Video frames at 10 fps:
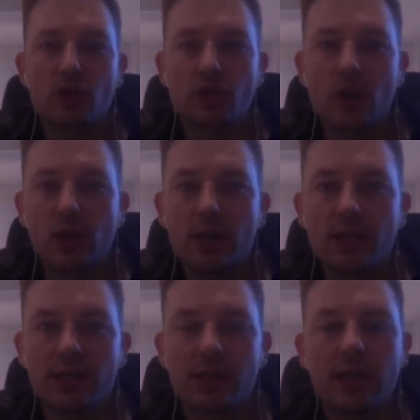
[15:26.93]

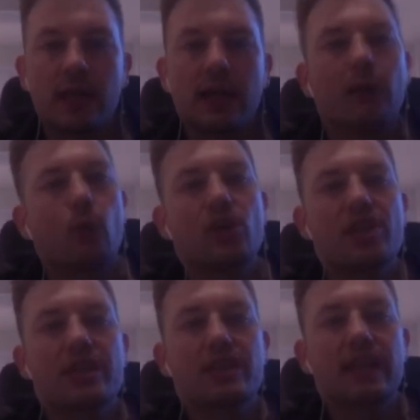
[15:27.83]
dollars,
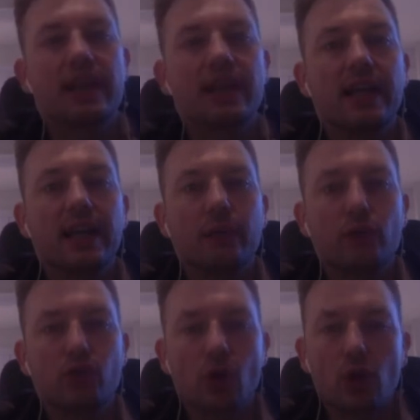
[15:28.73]
which is the
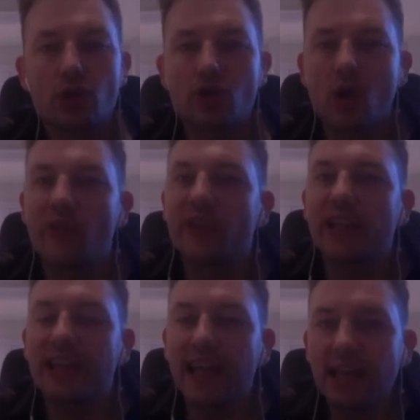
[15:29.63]
results of the
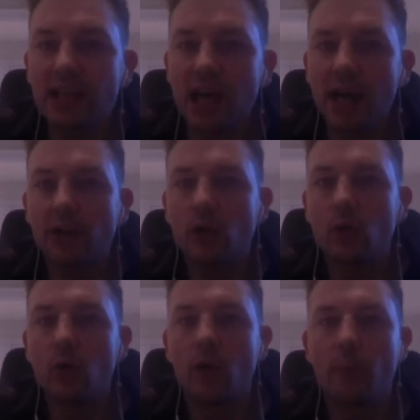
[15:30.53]
latest
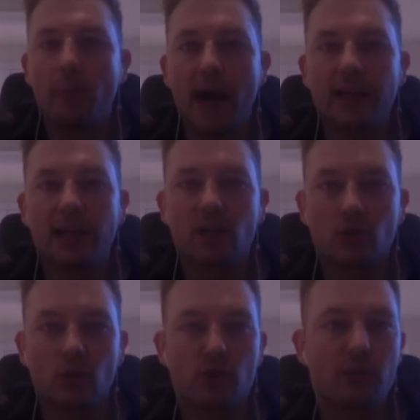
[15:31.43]
IDO on
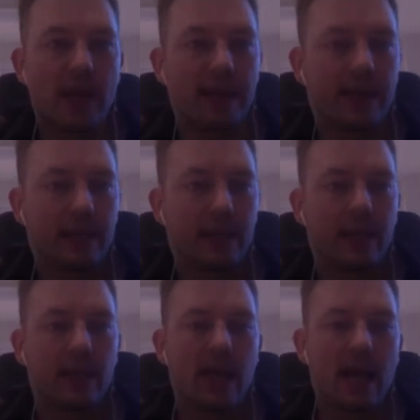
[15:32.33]
Binance Launchpad.
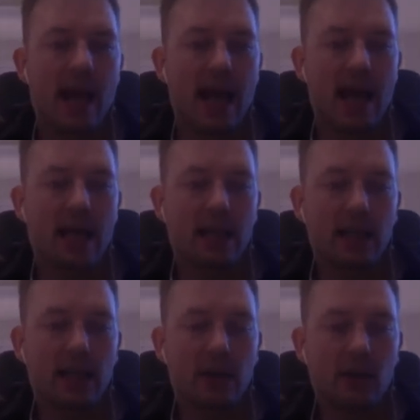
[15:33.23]
And
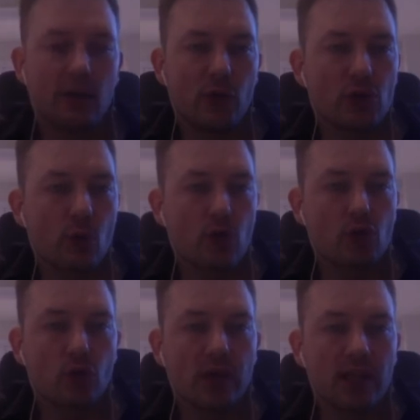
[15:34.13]
first I want
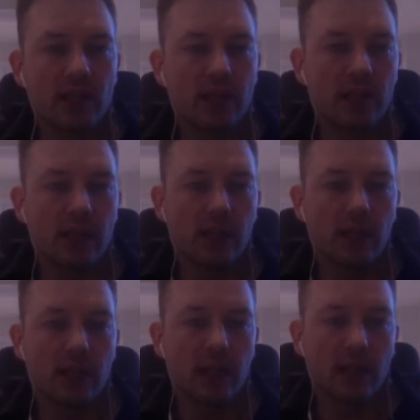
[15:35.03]
to look at
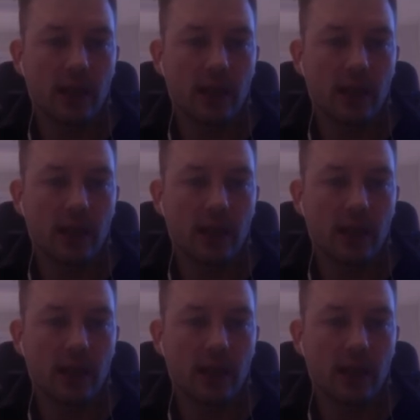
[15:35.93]
the